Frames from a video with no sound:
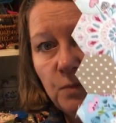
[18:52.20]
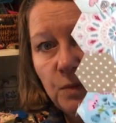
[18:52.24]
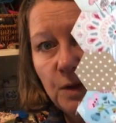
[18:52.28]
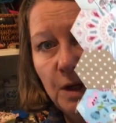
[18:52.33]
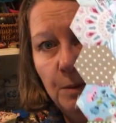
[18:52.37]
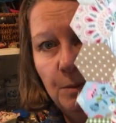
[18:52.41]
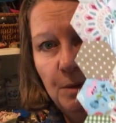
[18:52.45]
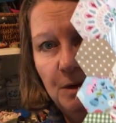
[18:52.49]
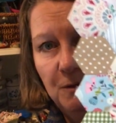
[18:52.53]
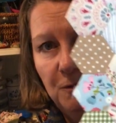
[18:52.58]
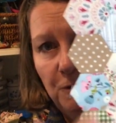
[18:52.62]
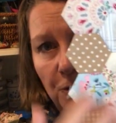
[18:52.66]

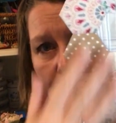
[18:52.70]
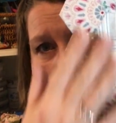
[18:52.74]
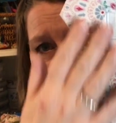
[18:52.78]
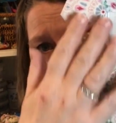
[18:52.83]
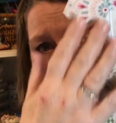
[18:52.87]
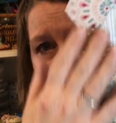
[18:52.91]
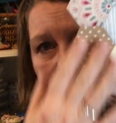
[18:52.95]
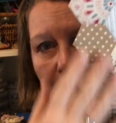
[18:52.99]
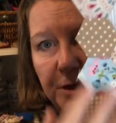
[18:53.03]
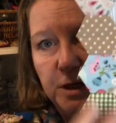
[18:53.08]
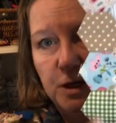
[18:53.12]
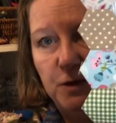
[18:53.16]
And before you
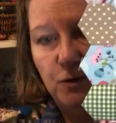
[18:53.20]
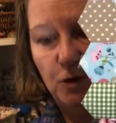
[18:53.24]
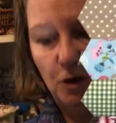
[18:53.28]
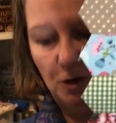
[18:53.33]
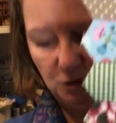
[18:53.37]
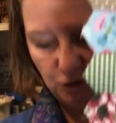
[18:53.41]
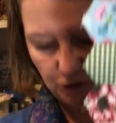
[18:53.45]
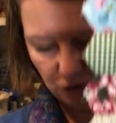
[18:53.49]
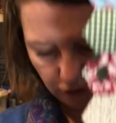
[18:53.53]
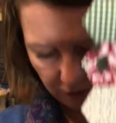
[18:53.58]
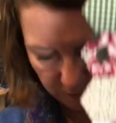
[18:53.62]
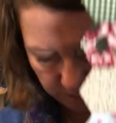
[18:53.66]
know it, you've got
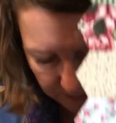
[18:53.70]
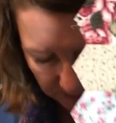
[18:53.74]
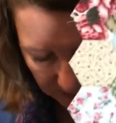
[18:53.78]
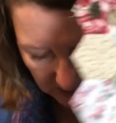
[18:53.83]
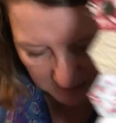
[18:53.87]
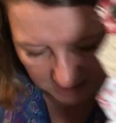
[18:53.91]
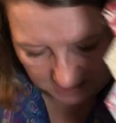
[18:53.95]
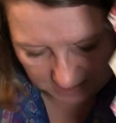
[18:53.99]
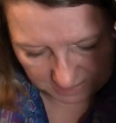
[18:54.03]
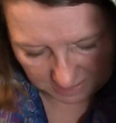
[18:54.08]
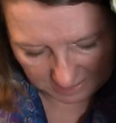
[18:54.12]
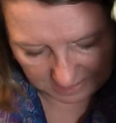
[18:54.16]
strips
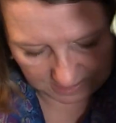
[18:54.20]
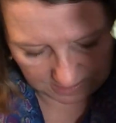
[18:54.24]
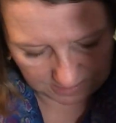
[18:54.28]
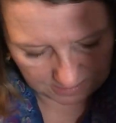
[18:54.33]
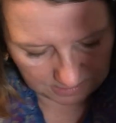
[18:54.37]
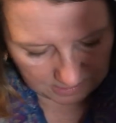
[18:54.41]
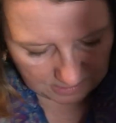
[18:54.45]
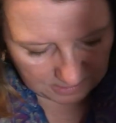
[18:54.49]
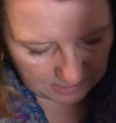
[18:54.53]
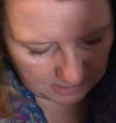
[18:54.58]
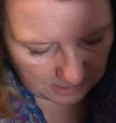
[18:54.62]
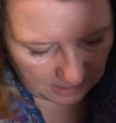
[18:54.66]
like these
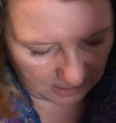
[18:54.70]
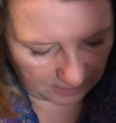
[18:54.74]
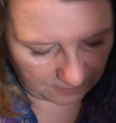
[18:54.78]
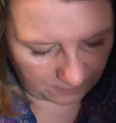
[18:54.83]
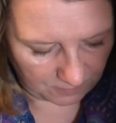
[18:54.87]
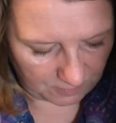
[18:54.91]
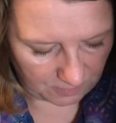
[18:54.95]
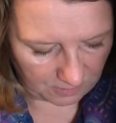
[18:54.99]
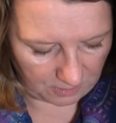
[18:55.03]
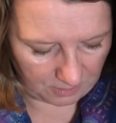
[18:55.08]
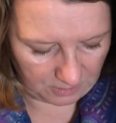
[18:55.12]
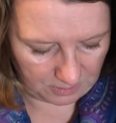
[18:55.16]
that I've
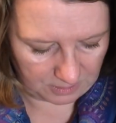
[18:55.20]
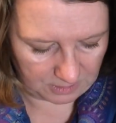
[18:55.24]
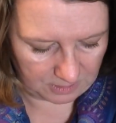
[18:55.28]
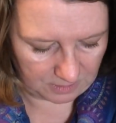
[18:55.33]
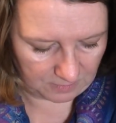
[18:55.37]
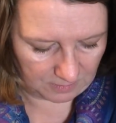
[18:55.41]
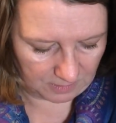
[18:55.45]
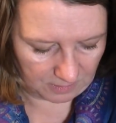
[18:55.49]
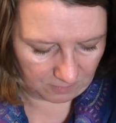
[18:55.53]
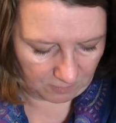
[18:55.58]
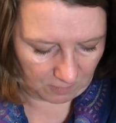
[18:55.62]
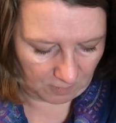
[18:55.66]
got. I
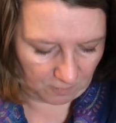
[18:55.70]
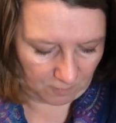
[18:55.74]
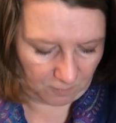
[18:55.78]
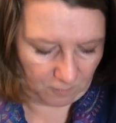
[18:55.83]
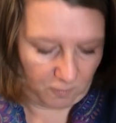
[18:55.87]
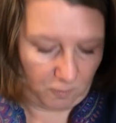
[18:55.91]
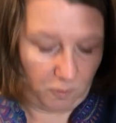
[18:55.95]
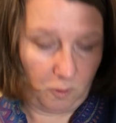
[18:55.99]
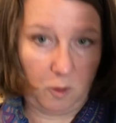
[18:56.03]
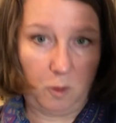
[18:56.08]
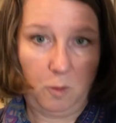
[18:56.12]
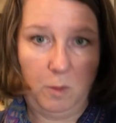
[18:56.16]
think I've got
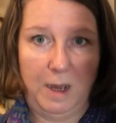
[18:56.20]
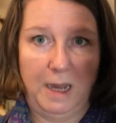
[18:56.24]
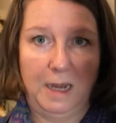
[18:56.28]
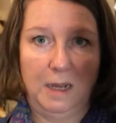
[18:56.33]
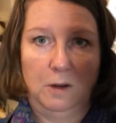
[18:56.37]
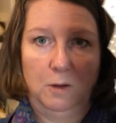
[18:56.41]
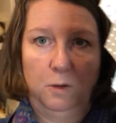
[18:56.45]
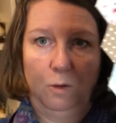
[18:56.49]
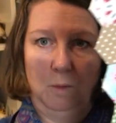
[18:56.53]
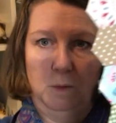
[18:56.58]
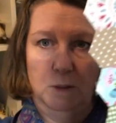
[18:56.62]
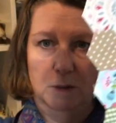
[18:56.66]
4 quite
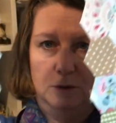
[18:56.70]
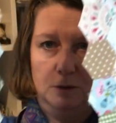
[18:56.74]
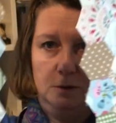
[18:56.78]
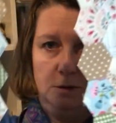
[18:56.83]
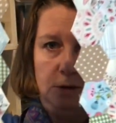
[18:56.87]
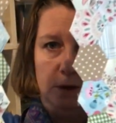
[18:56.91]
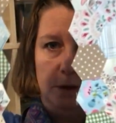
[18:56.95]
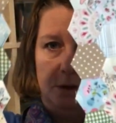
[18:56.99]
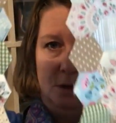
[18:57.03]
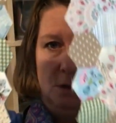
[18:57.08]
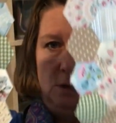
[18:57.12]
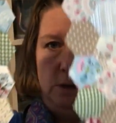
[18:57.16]
long
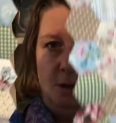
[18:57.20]
ones.